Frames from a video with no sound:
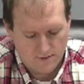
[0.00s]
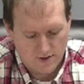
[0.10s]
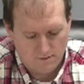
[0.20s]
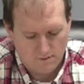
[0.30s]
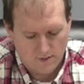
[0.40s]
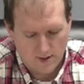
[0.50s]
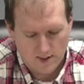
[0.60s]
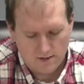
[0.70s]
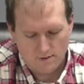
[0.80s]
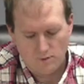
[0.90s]

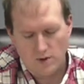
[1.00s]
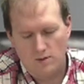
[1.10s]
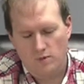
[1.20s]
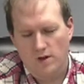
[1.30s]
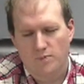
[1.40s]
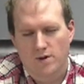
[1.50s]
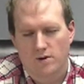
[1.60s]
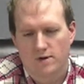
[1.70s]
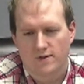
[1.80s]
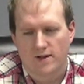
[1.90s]
One of the
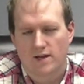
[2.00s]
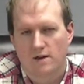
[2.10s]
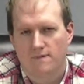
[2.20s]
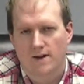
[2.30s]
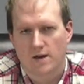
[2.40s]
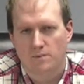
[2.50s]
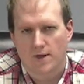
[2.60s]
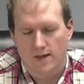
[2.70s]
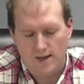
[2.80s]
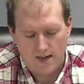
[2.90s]
priorities identified
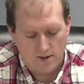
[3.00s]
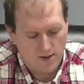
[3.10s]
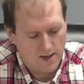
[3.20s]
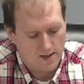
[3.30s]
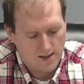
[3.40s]
by the county